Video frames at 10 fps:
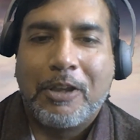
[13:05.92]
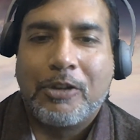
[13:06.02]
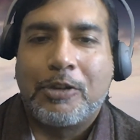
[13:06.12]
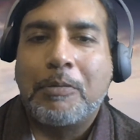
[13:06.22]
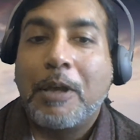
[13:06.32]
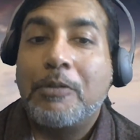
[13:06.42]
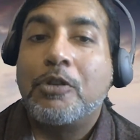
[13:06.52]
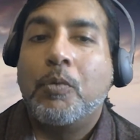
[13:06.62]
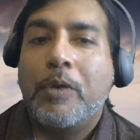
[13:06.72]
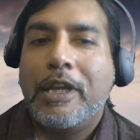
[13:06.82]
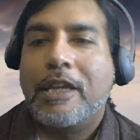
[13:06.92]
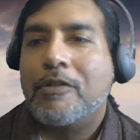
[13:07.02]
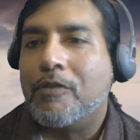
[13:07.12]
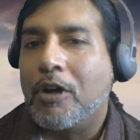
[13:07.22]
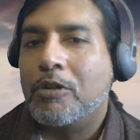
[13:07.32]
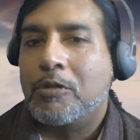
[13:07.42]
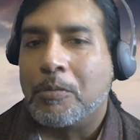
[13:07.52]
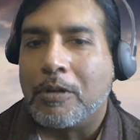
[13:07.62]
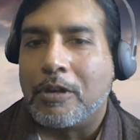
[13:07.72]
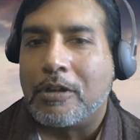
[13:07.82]
Sometimes the weak and
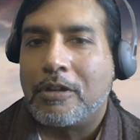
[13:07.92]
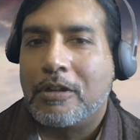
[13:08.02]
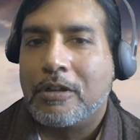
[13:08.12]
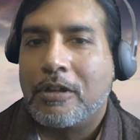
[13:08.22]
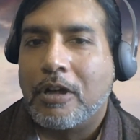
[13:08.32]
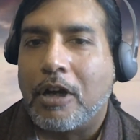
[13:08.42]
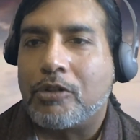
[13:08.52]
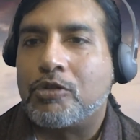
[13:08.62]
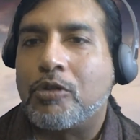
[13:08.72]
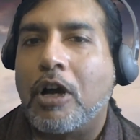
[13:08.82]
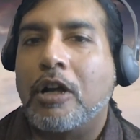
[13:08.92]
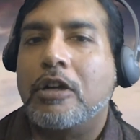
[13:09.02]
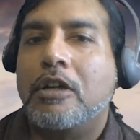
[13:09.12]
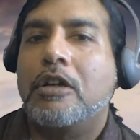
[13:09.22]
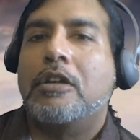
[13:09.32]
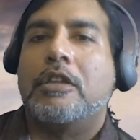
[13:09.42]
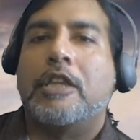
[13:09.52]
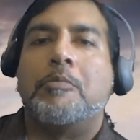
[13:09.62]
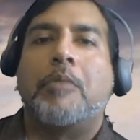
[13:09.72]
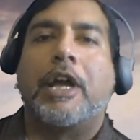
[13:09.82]
vulnerable are stronger
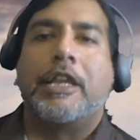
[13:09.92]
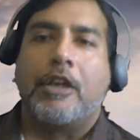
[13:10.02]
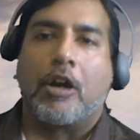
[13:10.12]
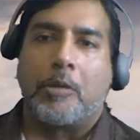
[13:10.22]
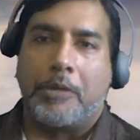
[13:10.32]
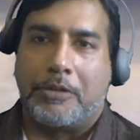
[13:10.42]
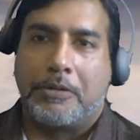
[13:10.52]
than mighty armies